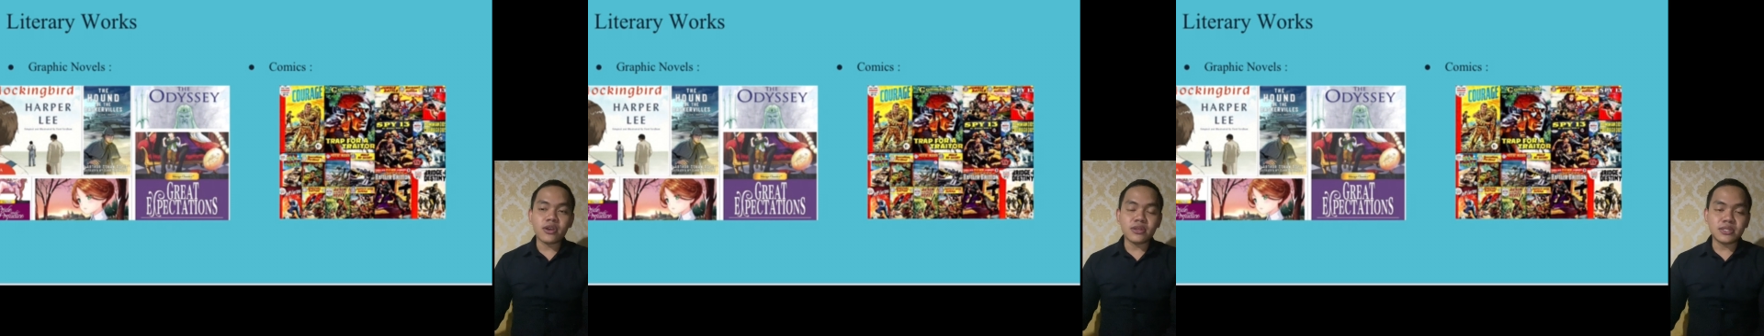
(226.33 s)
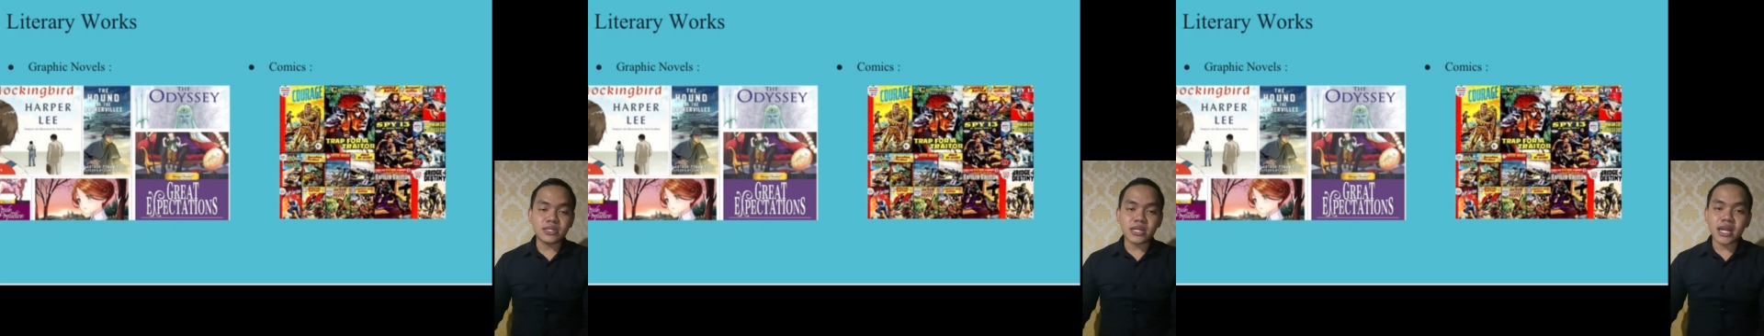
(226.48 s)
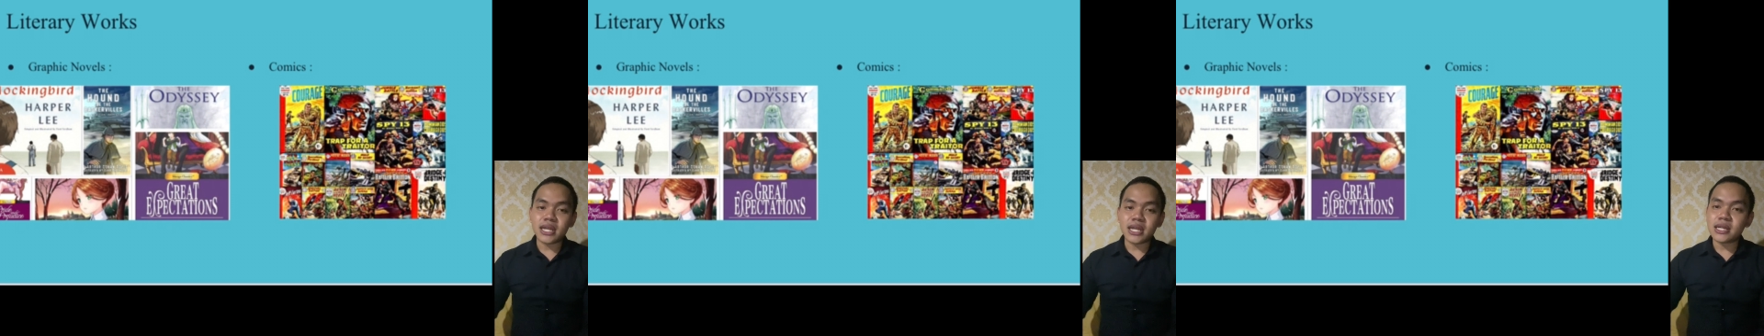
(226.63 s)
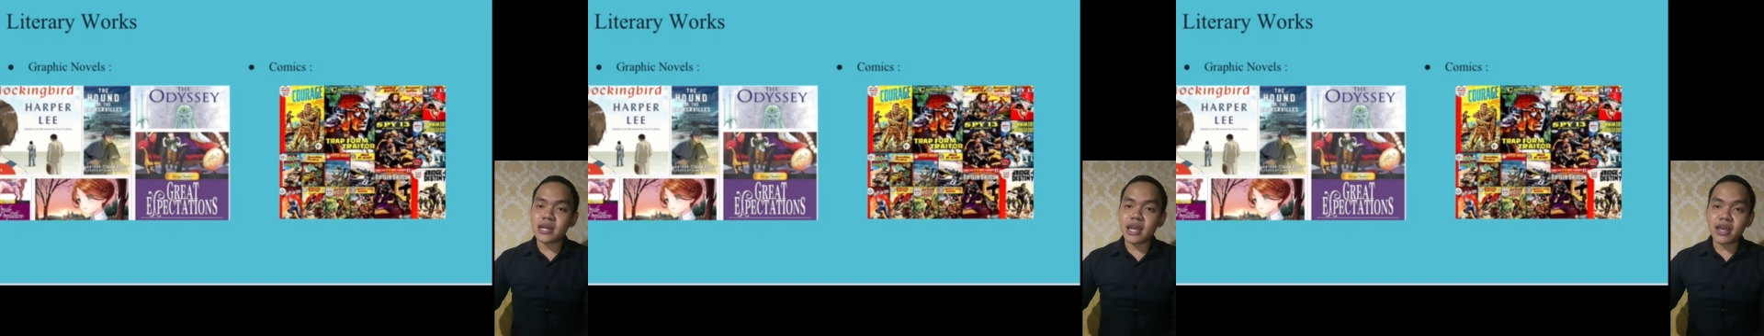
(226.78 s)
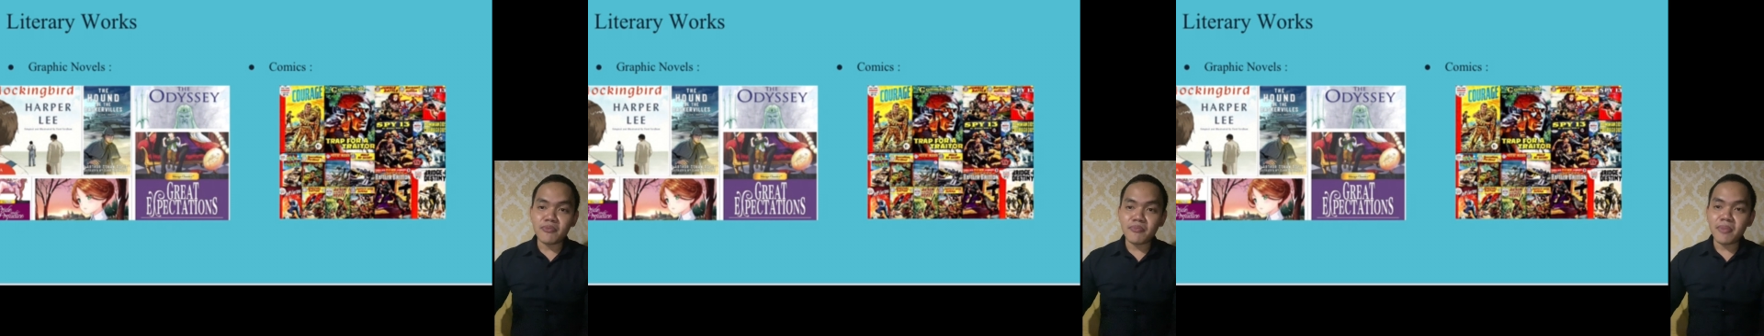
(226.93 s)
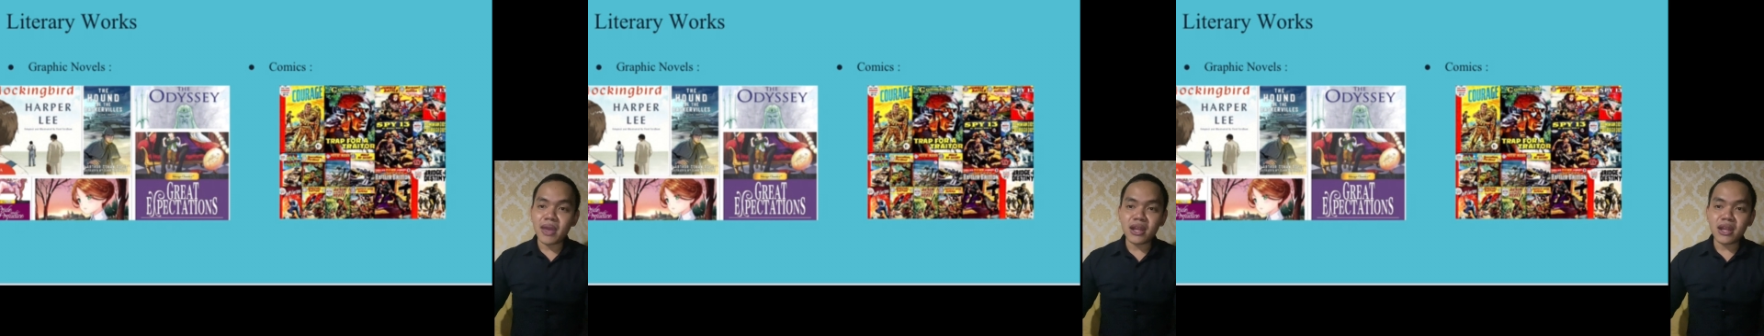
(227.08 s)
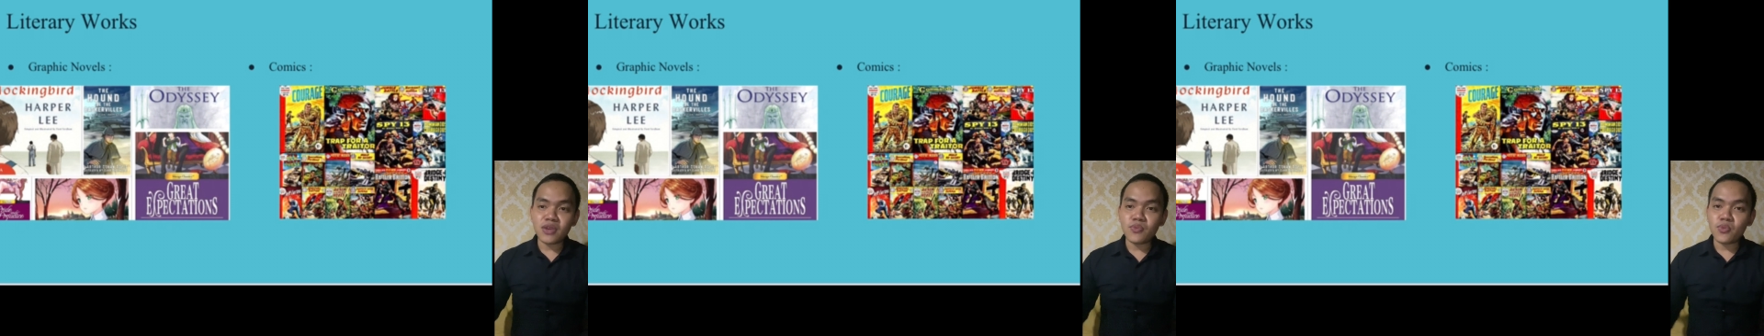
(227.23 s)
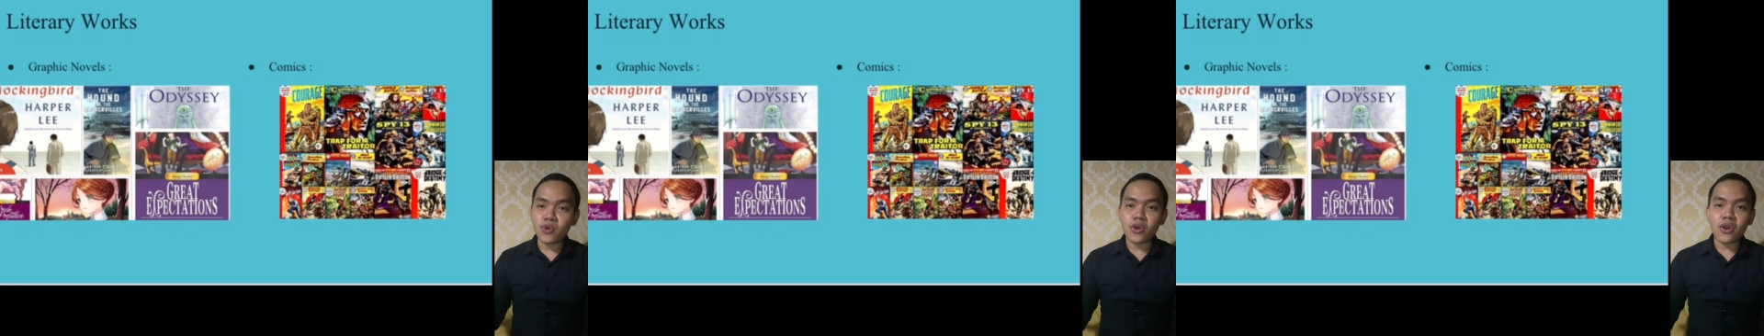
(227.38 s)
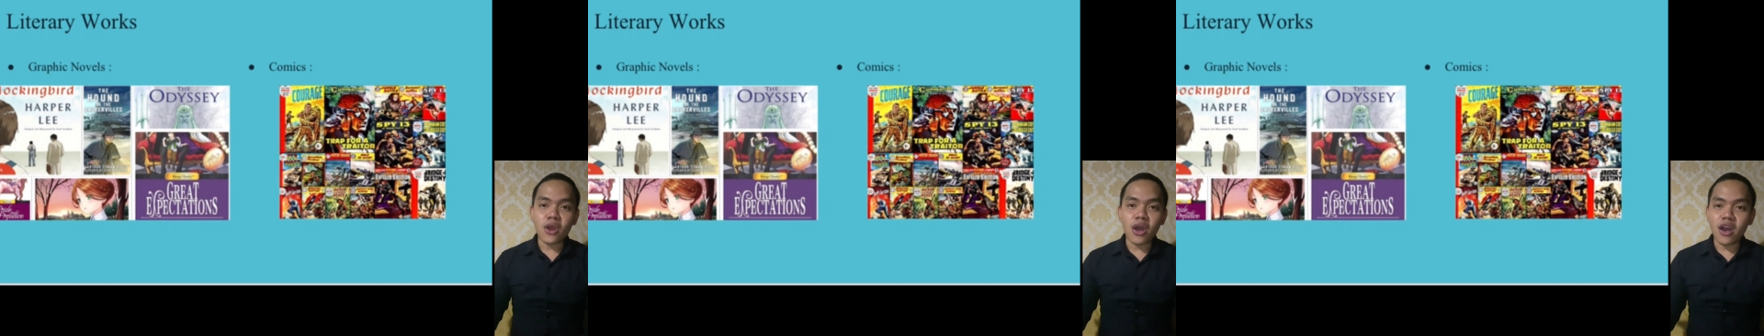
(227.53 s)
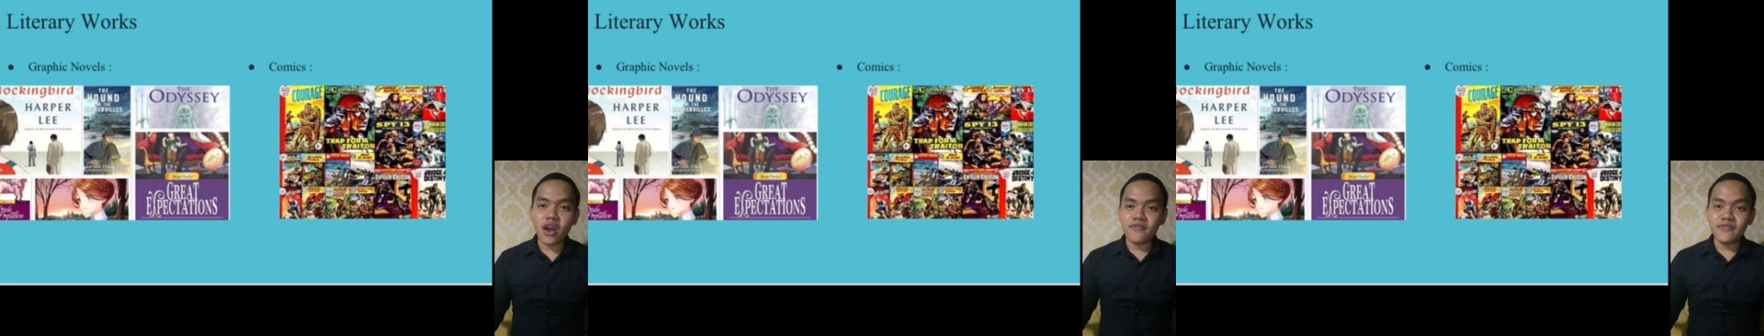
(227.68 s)
Trader, and many more
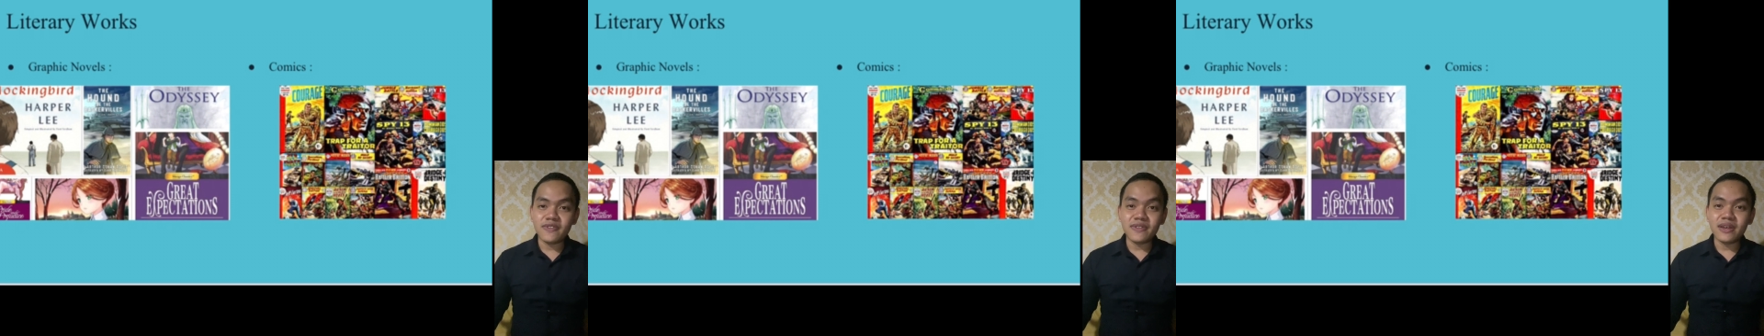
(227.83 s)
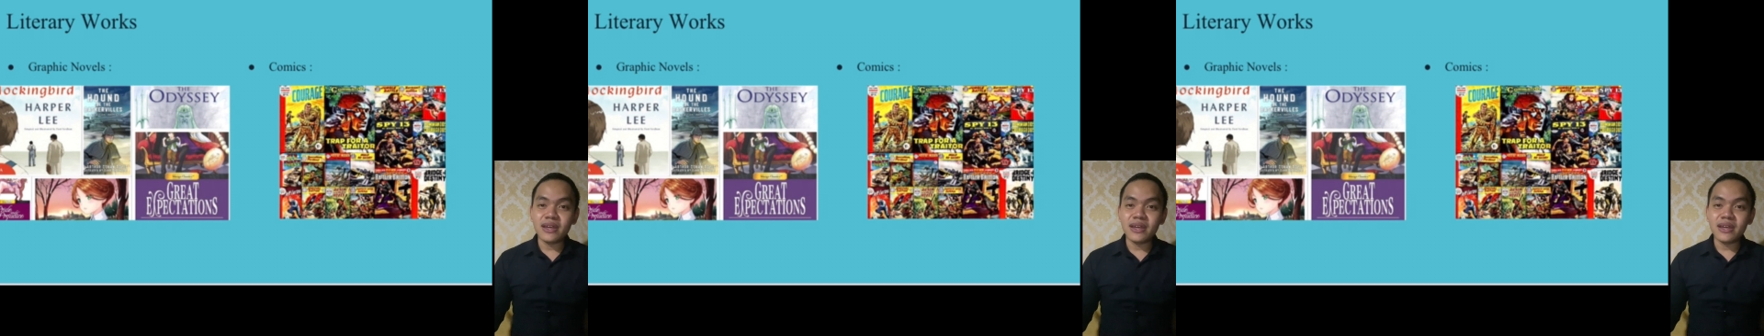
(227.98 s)
of